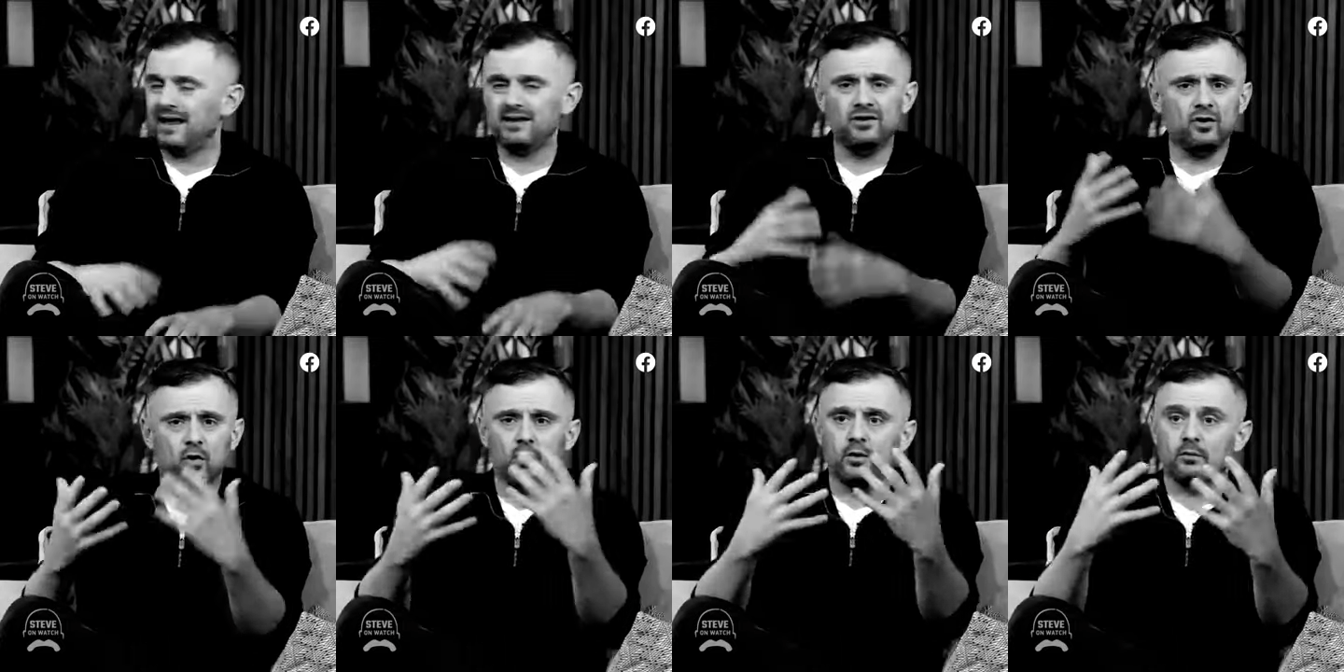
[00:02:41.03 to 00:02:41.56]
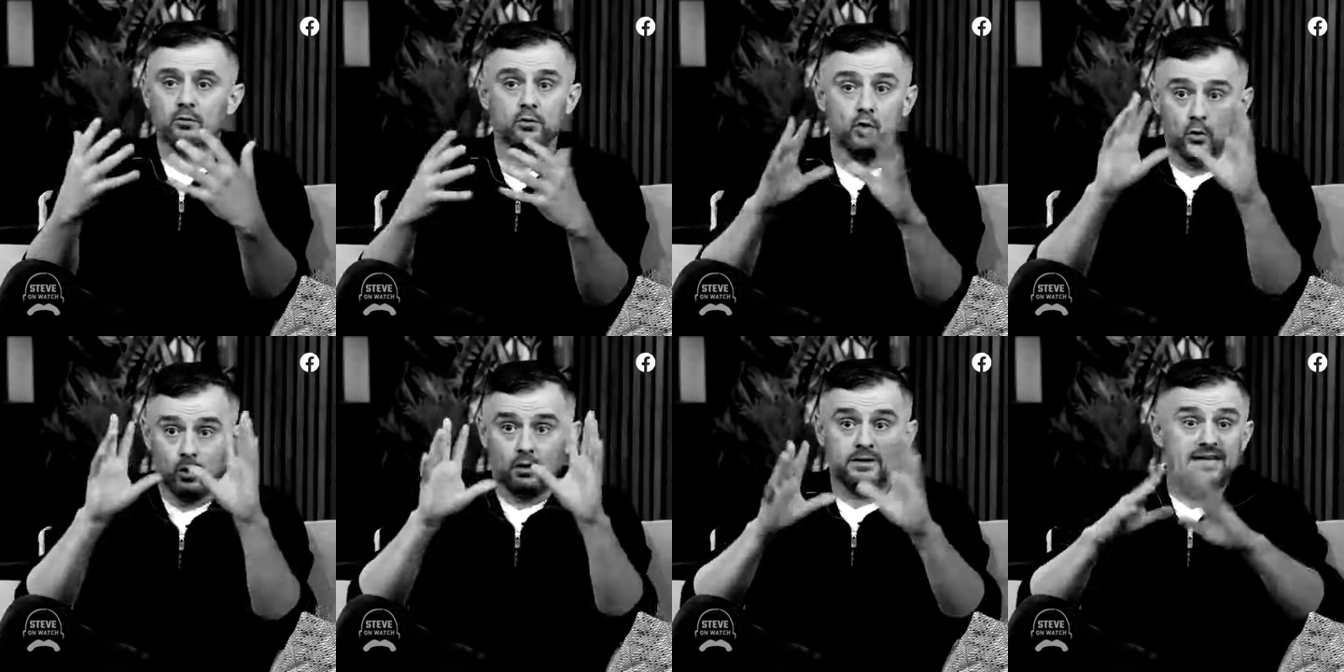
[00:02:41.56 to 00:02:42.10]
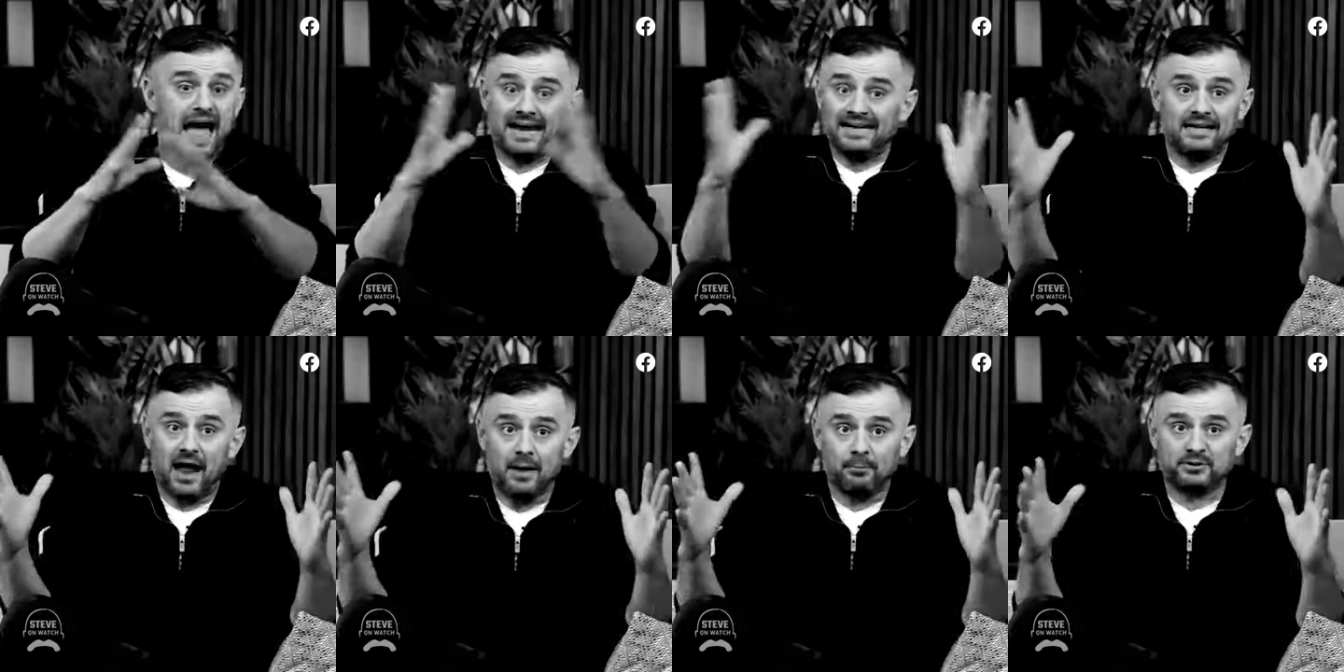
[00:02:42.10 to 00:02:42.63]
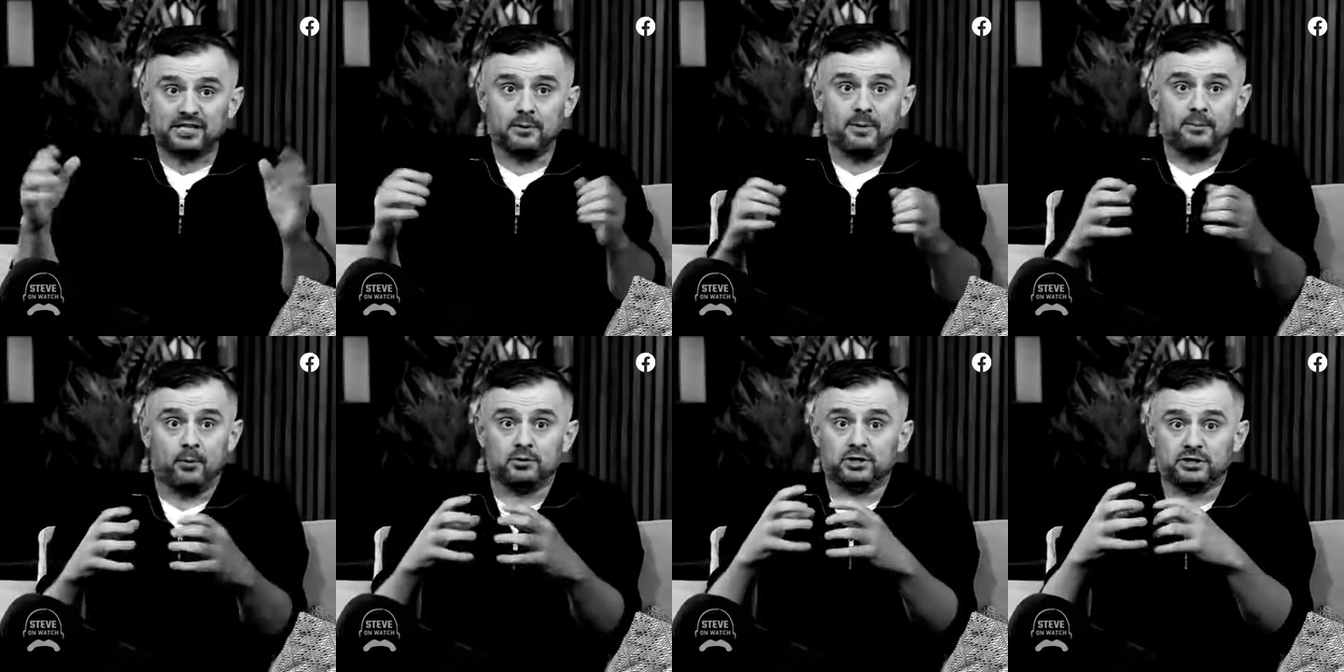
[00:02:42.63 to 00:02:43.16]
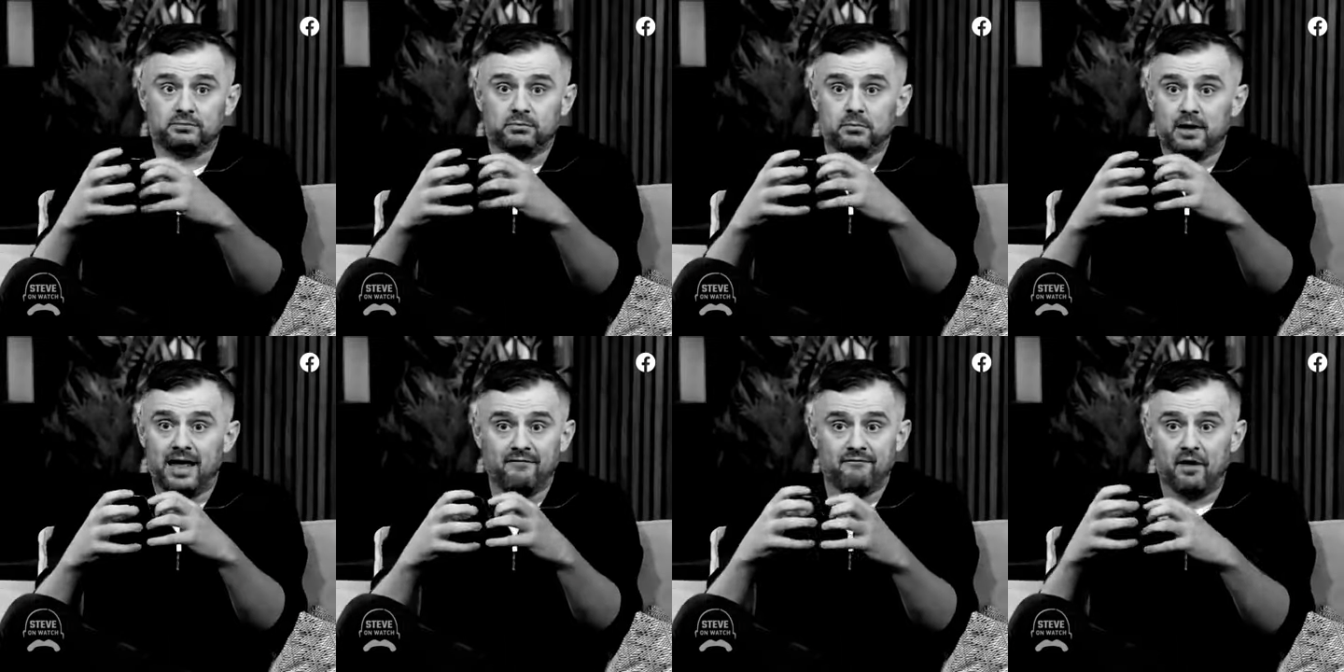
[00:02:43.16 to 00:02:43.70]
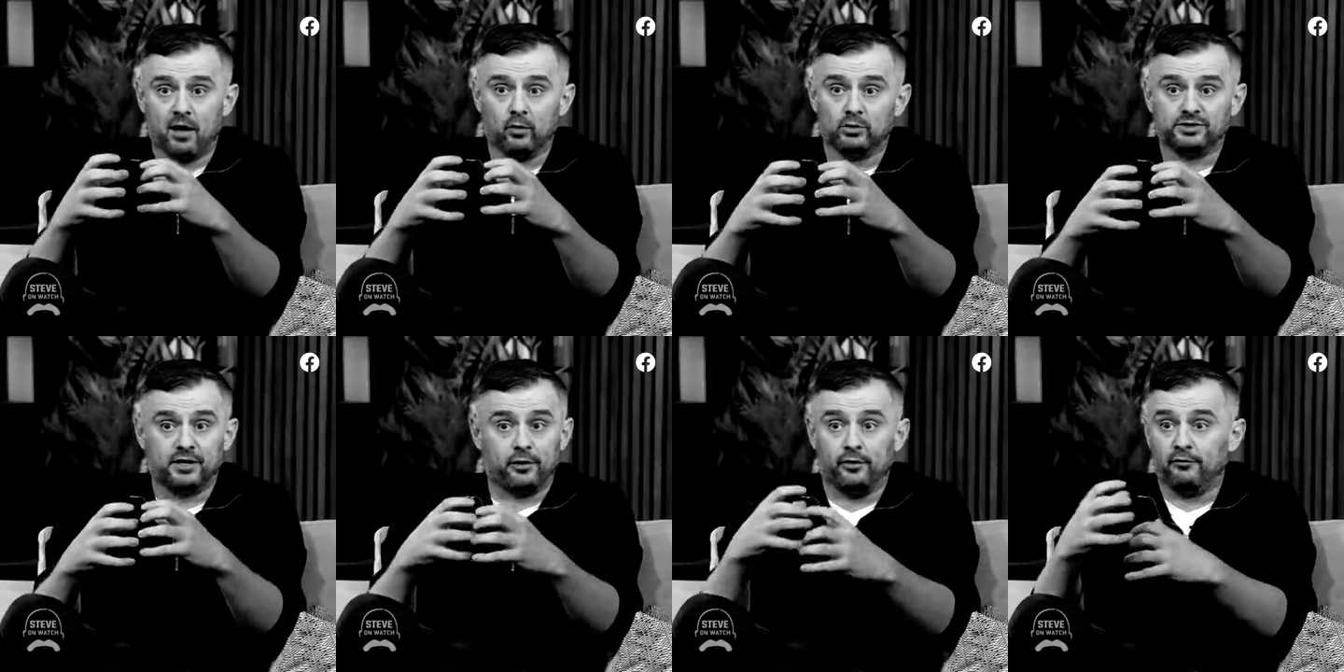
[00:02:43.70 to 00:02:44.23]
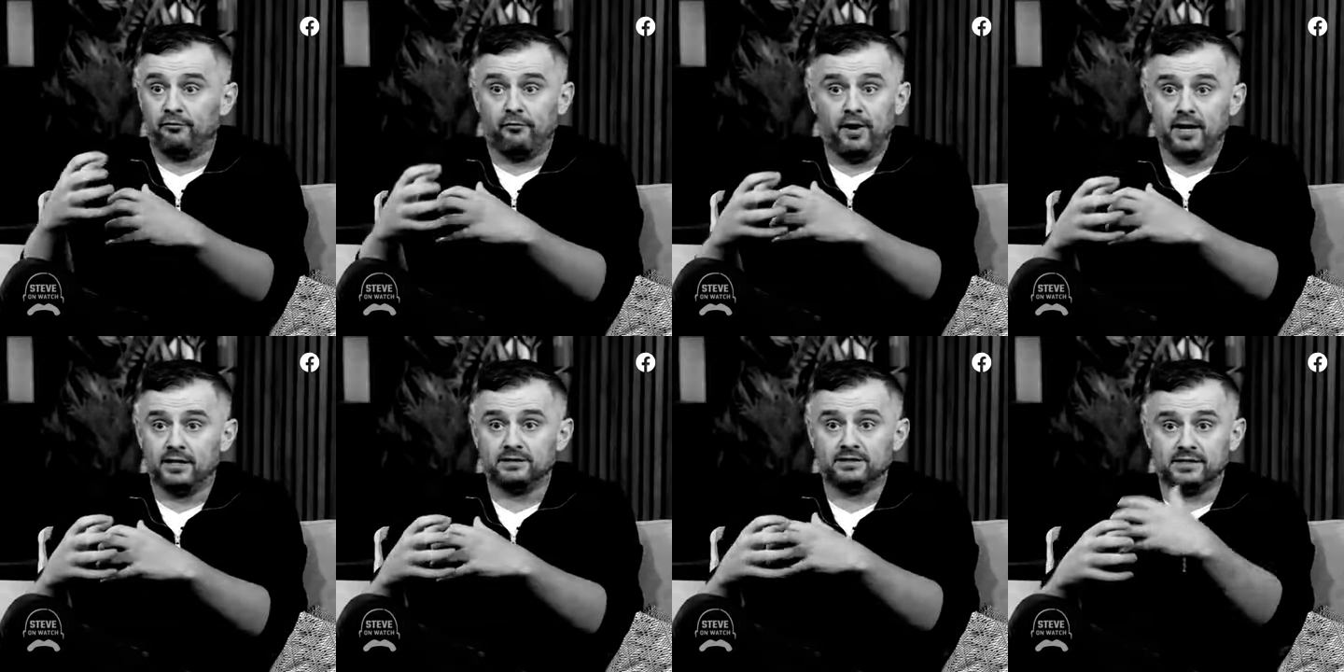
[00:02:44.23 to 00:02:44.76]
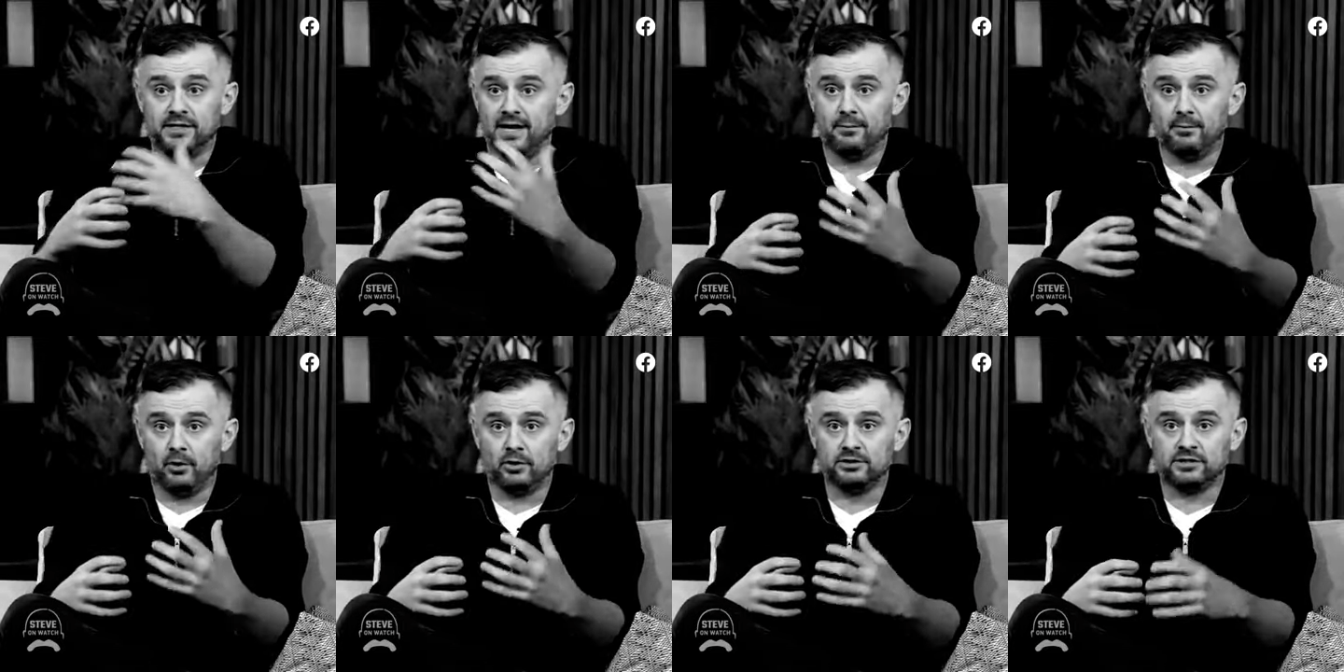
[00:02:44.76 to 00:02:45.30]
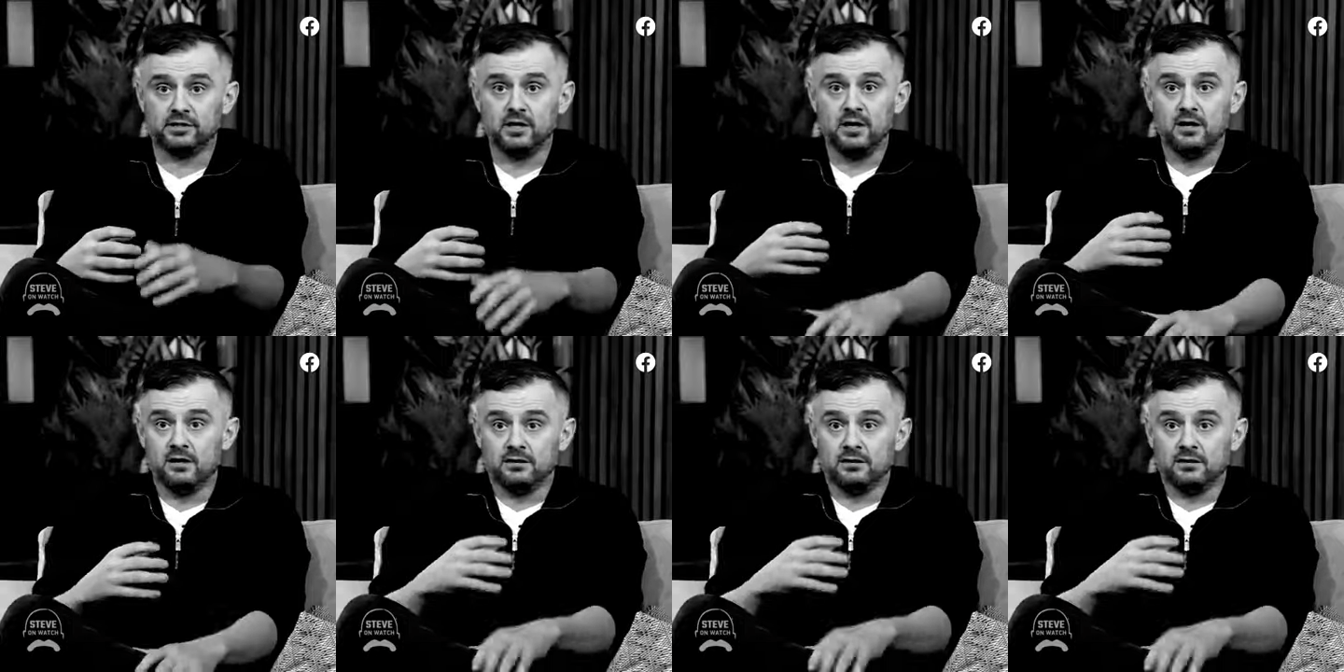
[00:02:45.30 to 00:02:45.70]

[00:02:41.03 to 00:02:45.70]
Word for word: And you know, 99% of people are just have followers that are friends, neighbors.